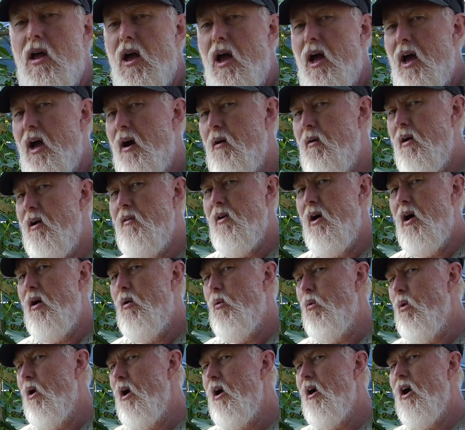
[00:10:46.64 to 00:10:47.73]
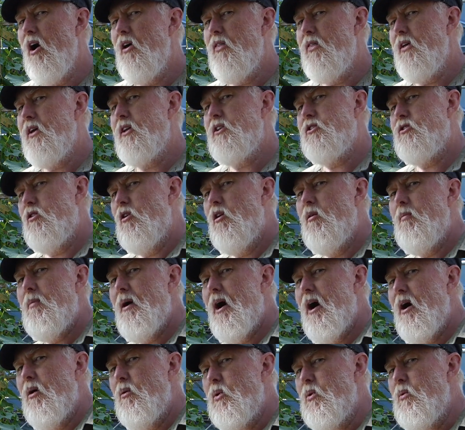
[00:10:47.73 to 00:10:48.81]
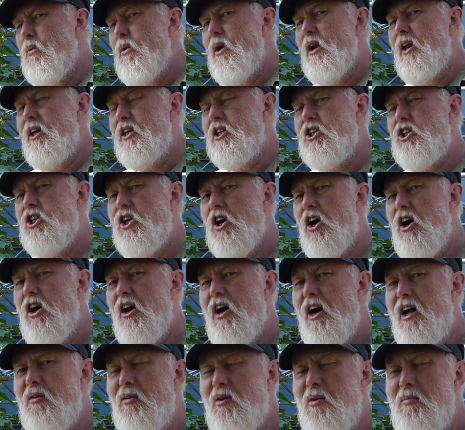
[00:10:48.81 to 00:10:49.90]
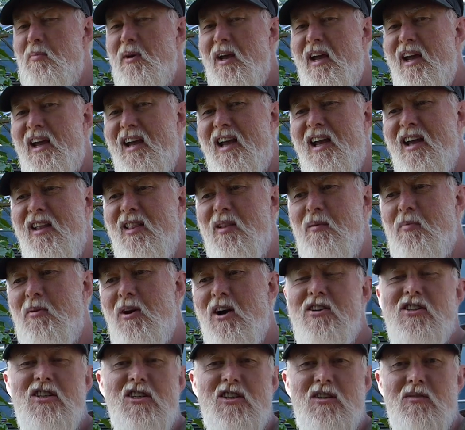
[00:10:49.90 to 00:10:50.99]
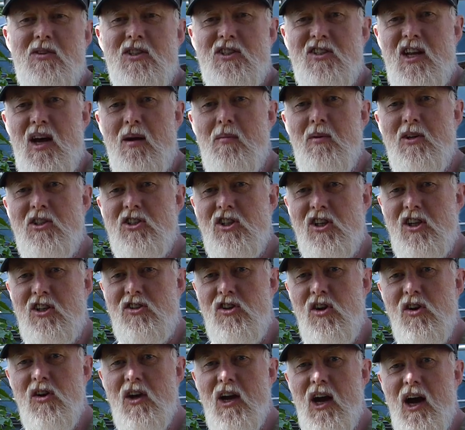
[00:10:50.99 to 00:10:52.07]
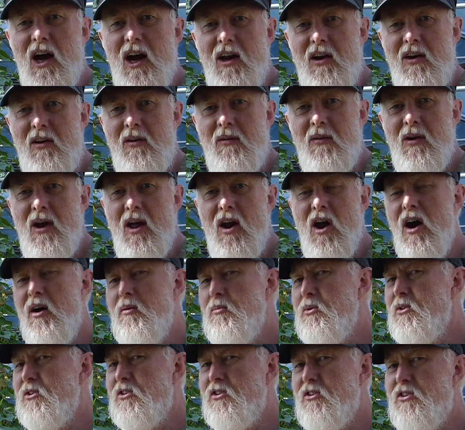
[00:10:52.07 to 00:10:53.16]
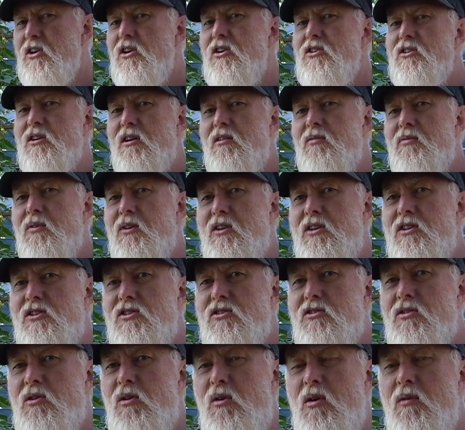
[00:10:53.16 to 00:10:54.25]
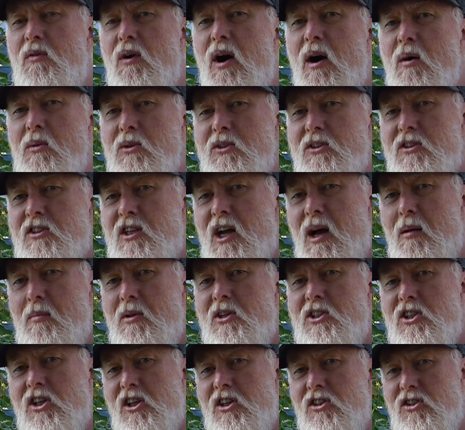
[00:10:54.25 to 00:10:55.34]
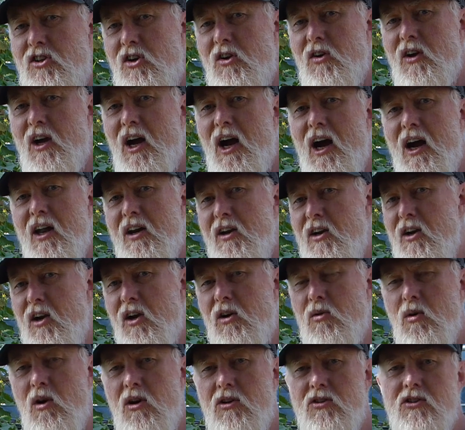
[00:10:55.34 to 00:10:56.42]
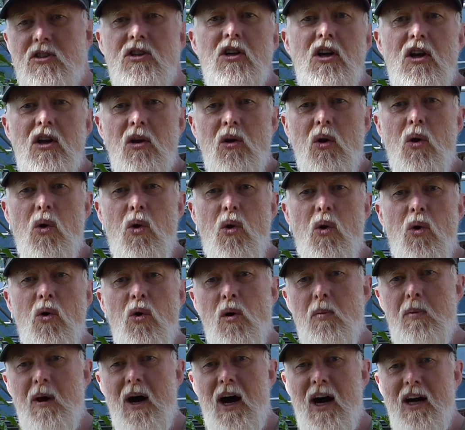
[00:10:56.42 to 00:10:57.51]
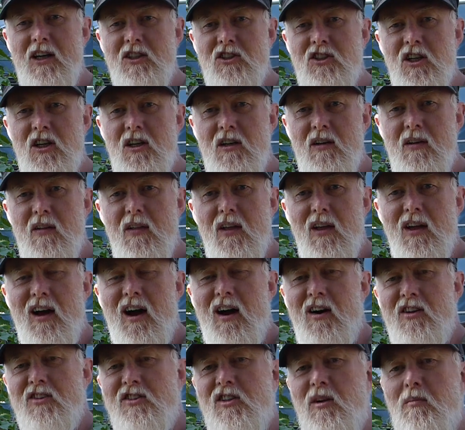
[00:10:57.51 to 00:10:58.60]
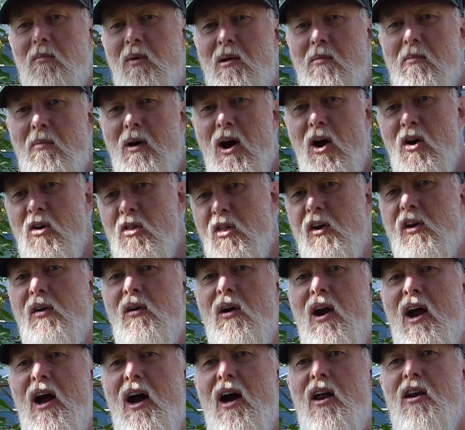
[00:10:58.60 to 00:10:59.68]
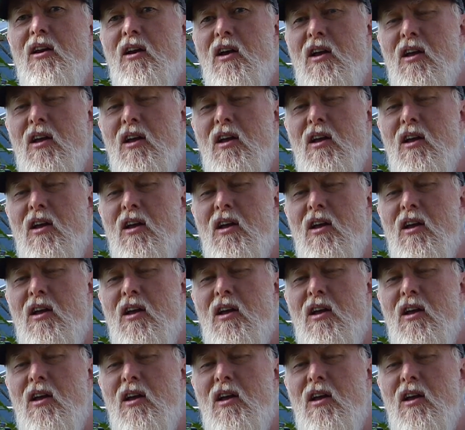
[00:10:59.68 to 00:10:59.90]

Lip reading: However, where I think straw bale would really shine would be in the process of establishing a new garden, and I would use it for this too. If I was establishing a new garden across lawn or pasture, I'd simply mow the ground,